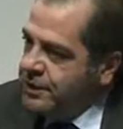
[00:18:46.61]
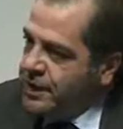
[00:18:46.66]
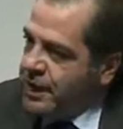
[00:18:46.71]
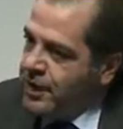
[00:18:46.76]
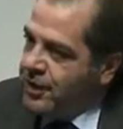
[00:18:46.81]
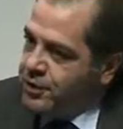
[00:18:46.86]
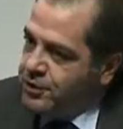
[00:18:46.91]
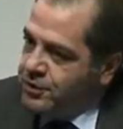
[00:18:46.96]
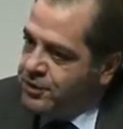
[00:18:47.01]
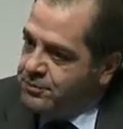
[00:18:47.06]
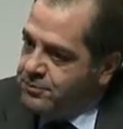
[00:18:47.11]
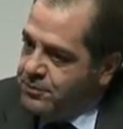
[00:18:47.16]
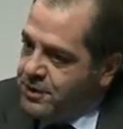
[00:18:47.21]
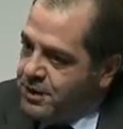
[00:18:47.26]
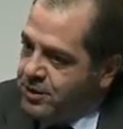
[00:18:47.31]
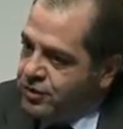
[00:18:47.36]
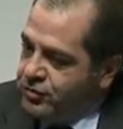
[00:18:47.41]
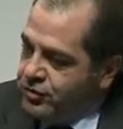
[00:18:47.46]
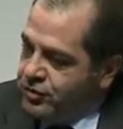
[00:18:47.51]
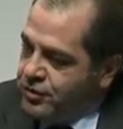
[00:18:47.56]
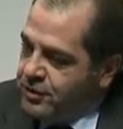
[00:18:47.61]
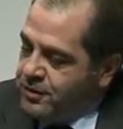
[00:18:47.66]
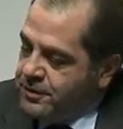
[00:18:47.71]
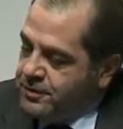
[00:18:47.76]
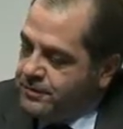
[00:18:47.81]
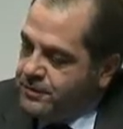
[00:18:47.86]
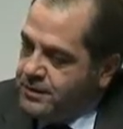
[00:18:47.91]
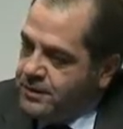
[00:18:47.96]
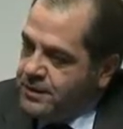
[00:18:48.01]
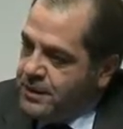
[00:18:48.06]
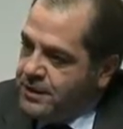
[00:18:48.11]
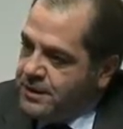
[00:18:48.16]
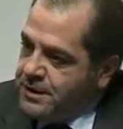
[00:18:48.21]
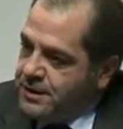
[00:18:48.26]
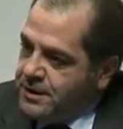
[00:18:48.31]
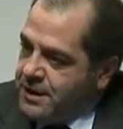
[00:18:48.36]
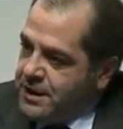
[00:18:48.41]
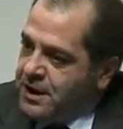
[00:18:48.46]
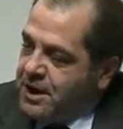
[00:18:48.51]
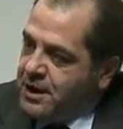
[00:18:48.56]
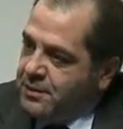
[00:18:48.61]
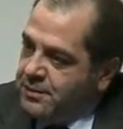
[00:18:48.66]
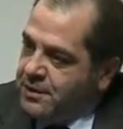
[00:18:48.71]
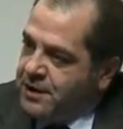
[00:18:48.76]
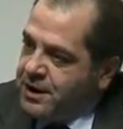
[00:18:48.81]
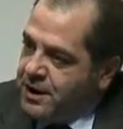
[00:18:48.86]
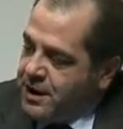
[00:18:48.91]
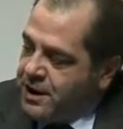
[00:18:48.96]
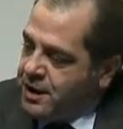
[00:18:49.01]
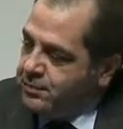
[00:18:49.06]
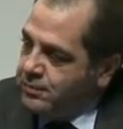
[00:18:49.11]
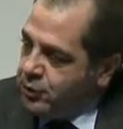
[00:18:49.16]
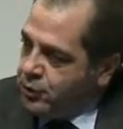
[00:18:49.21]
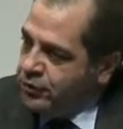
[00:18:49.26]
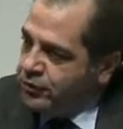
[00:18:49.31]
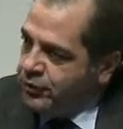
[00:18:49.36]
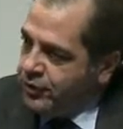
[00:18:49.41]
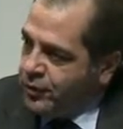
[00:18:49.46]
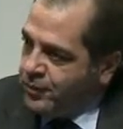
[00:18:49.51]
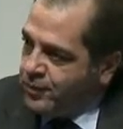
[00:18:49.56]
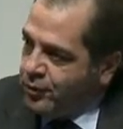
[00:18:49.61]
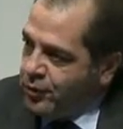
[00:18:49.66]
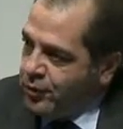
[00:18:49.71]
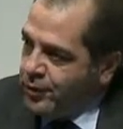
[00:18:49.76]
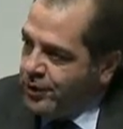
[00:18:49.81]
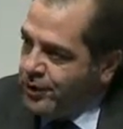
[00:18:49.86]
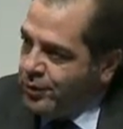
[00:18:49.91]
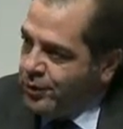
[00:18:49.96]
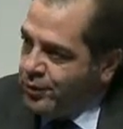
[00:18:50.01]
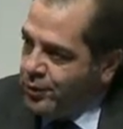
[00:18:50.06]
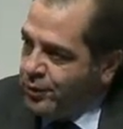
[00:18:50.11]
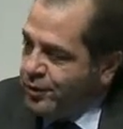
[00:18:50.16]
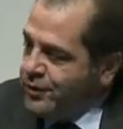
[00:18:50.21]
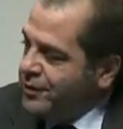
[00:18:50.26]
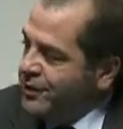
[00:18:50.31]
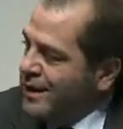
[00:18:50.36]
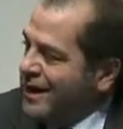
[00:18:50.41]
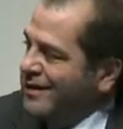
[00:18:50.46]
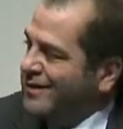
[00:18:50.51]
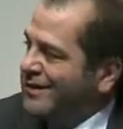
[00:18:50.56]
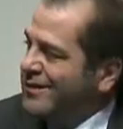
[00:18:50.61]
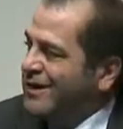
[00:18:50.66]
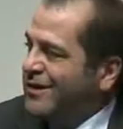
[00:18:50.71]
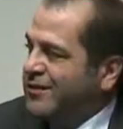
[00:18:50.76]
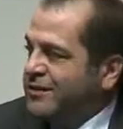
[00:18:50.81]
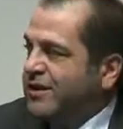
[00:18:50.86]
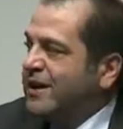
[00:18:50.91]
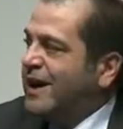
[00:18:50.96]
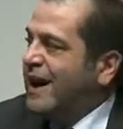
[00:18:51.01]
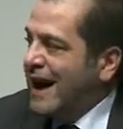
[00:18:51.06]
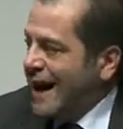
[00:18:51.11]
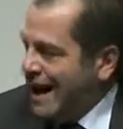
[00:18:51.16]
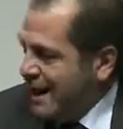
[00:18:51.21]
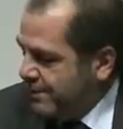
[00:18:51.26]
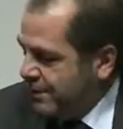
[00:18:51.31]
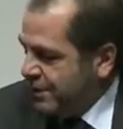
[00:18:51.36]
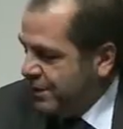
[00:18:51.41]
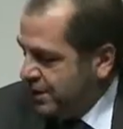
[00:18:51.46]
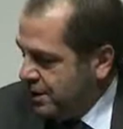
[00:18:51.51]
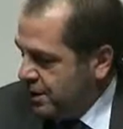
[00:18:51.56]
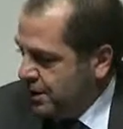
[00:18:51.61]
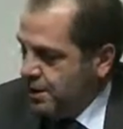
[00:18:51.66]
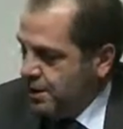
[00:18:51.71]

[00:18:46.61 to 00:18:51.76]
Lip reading: I could imagine a company like a postal operator where that doesn't happen.